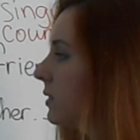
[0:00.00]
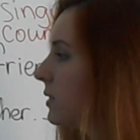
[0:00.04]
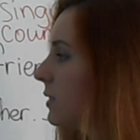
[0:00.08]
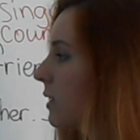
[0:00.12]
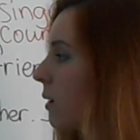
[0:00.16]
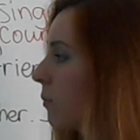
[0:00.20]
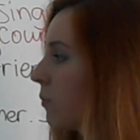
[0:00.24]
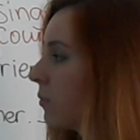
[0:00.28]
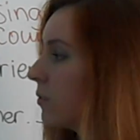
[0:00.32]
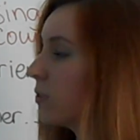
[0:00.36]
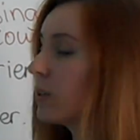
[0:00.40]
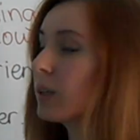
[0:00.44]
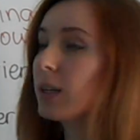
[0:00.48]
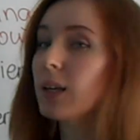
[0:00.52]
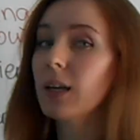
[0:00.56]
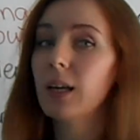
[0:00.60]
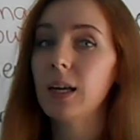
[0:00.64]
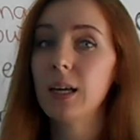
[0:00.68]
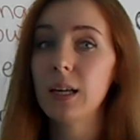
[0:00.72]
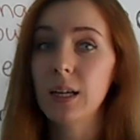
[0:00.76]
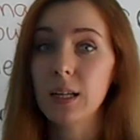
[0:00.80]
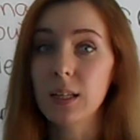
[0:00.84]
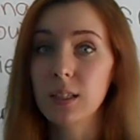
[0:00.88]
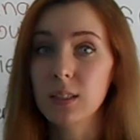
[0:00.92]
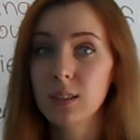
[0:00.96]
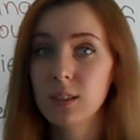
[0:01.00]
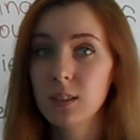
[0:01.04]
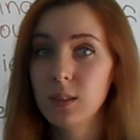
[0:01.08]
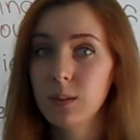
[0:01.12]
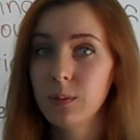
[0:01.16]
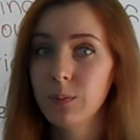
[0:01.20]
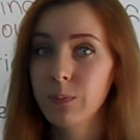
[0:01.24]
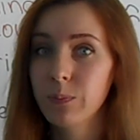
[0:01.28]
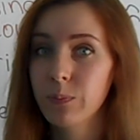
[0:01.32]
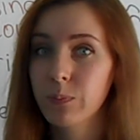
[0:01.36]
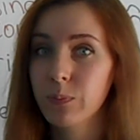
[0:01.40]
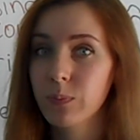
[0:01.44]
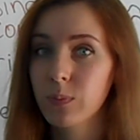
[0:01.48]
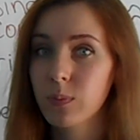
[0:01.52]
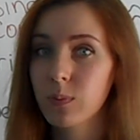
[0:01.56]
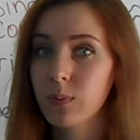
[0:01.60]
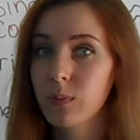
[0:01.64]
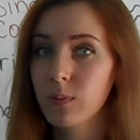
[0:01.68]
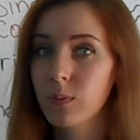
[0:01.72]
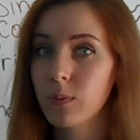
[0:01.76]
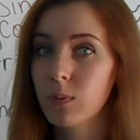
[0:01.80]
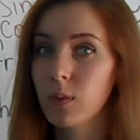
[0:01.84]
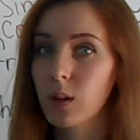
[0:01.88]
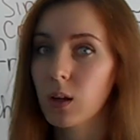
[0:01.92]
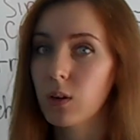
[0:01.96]
something is.
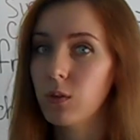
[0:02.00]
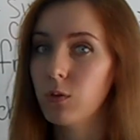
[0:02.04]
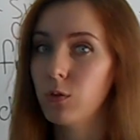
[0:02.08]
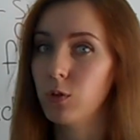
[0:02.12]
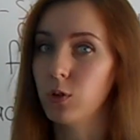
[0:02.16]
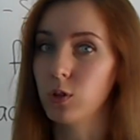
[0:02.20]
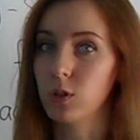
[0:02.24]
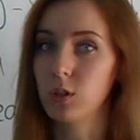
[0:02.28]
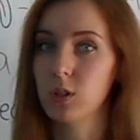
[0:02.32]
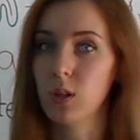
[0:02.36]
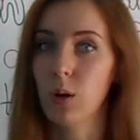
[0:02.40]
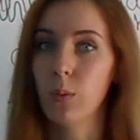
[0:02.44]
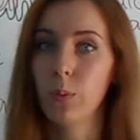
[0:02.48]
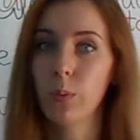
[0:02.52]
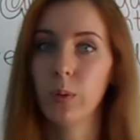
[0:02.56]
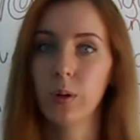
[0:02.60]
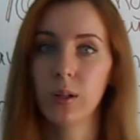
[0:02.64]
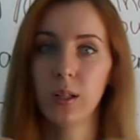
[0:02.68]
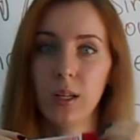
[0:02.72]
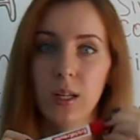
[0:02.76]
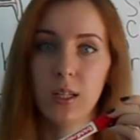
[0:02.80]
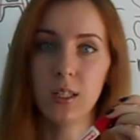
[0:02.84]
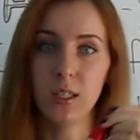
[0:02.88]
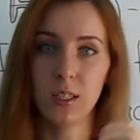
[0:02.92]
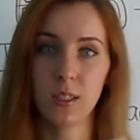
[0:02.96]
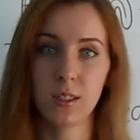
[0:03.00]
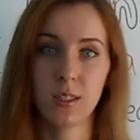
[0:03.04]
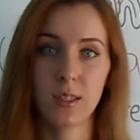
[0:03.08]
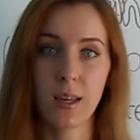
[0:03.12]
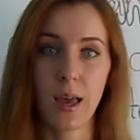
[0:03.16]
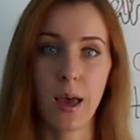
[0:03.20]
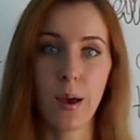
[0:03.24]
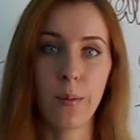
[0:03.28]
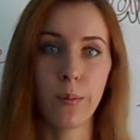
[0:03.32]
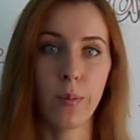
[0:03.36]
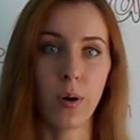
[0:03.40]
For example, it is a